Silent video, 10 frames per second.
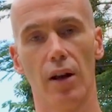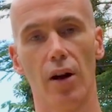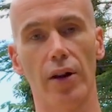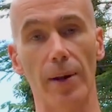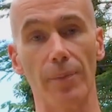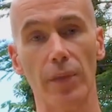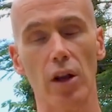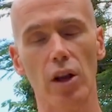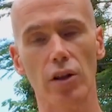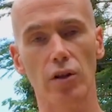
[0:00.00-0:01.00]
Okay,
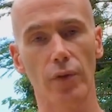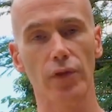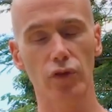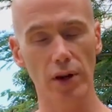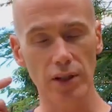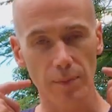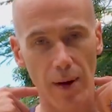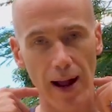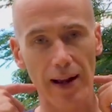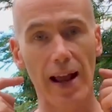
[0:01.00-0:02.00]
so if you stretch the
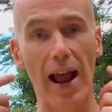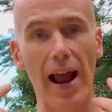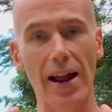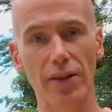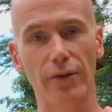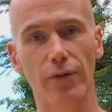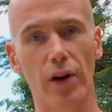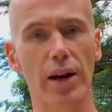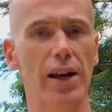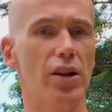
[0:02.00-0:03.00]
back and the
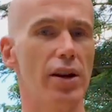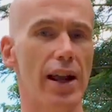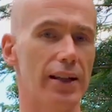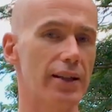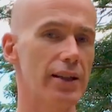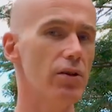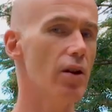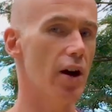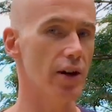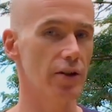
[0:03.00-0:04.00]
front and your neck still
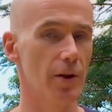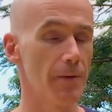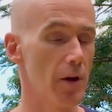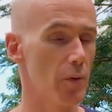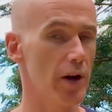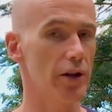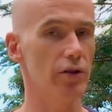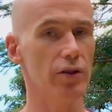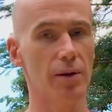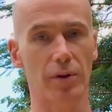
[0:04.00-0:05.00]
hurts, we're going to
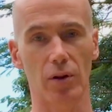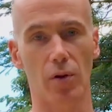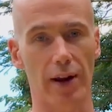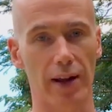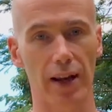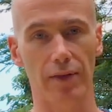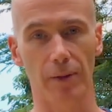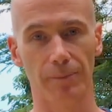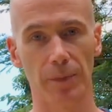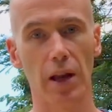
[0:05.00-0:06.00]
do something quite clever.
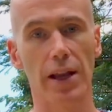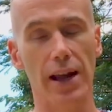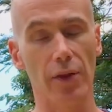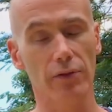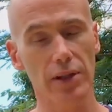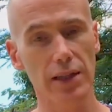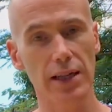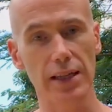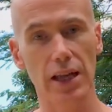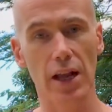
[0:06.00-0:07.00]
Now the reason
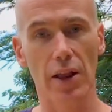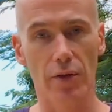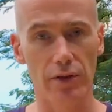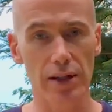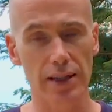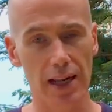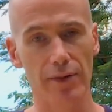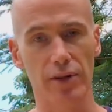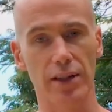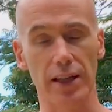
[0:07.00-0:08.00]
it's
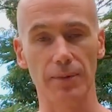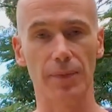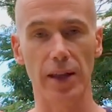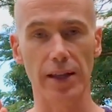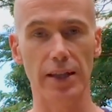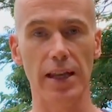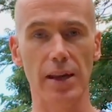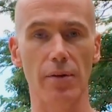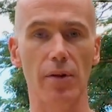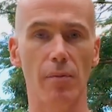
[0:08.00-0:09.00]
clever is this, is
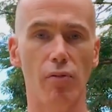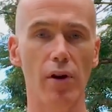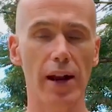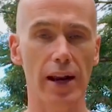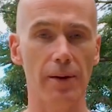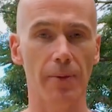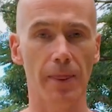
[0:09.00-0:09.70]
the brain